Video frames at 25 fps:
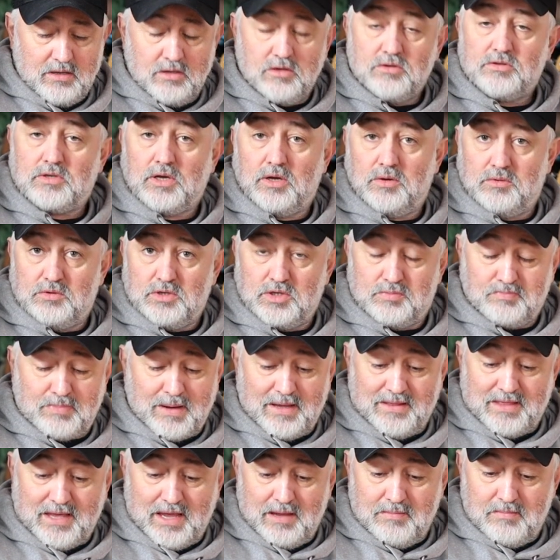So just
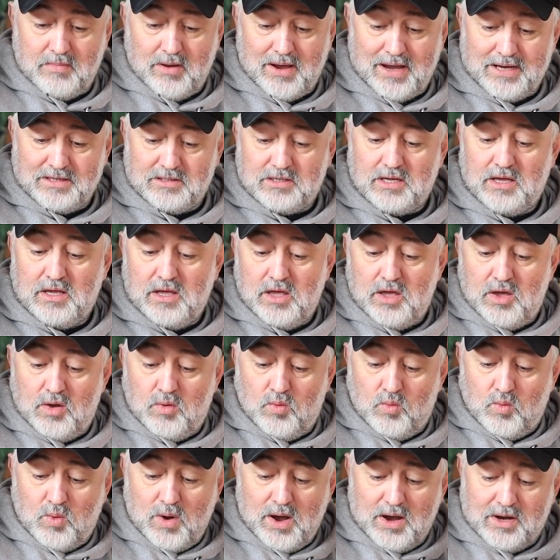bear that in mind.
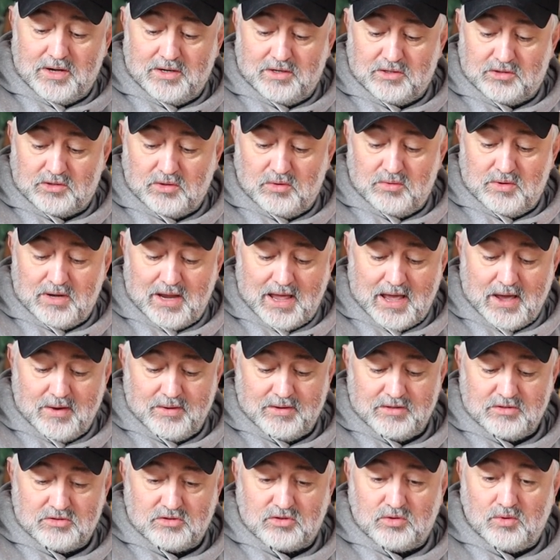What I'm going to do
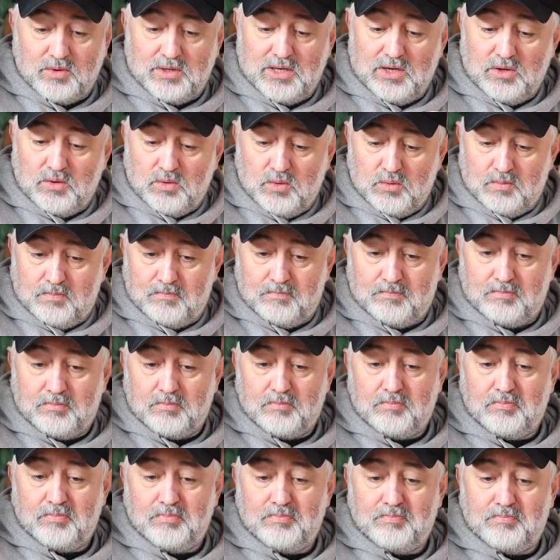now is do a little
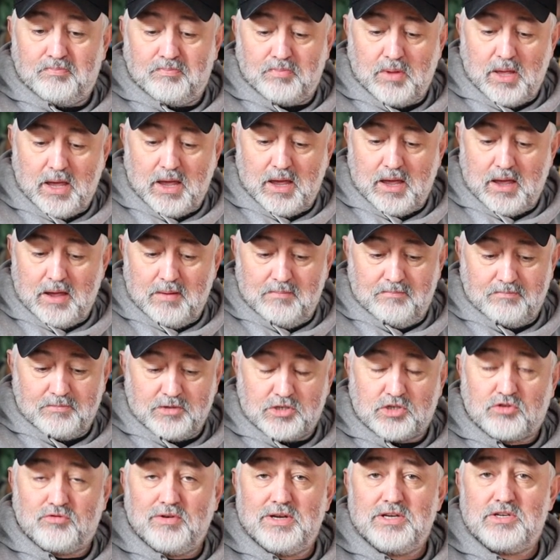
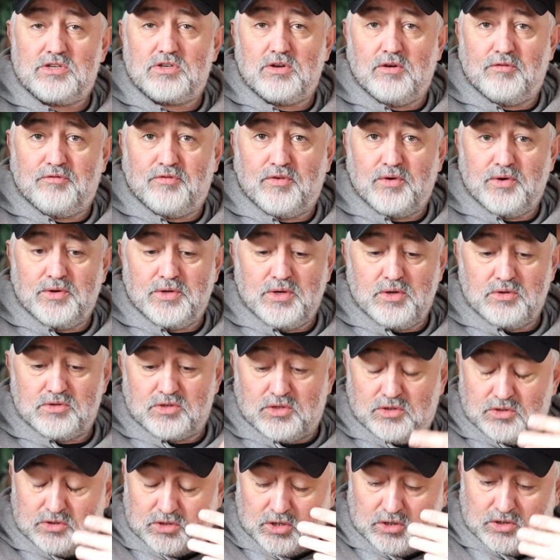screenshot for you,
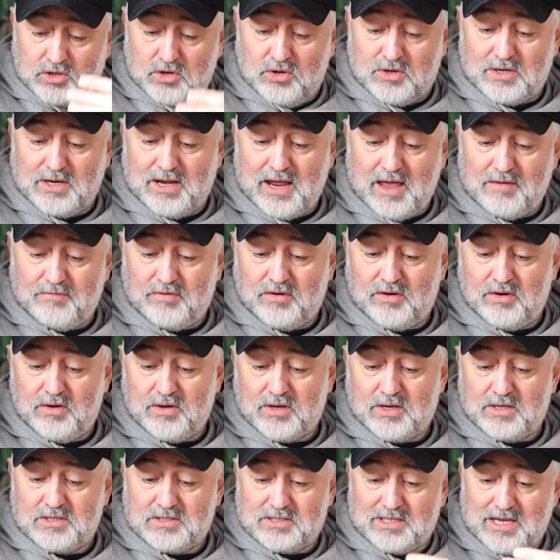so you can have a
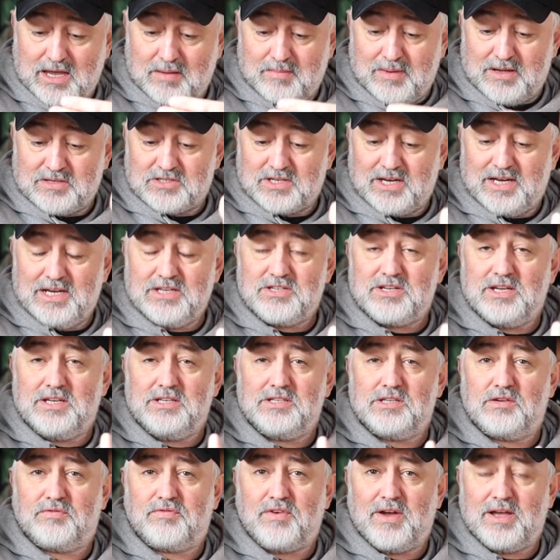look, see how much each
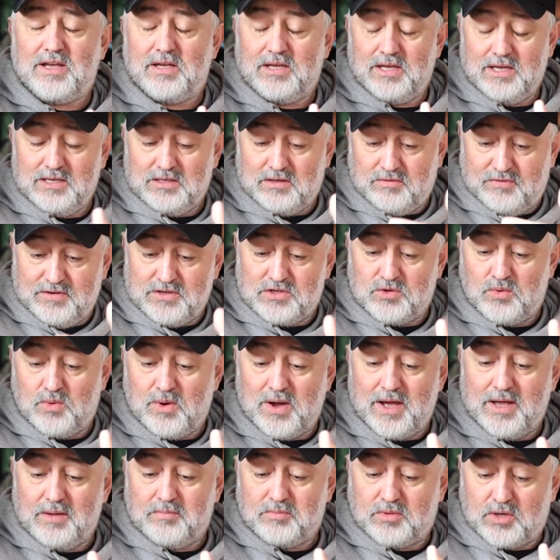
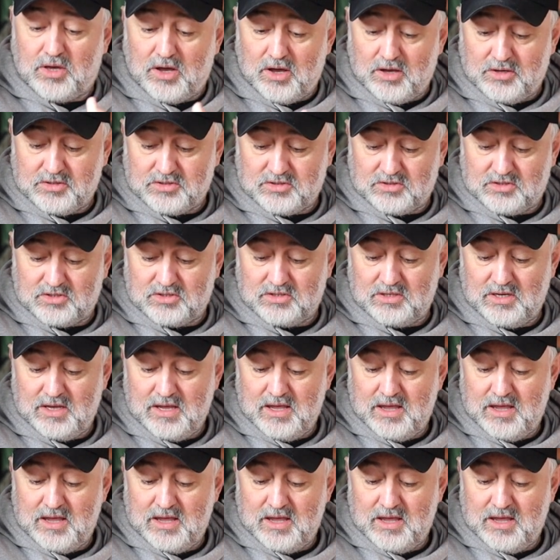individual item costs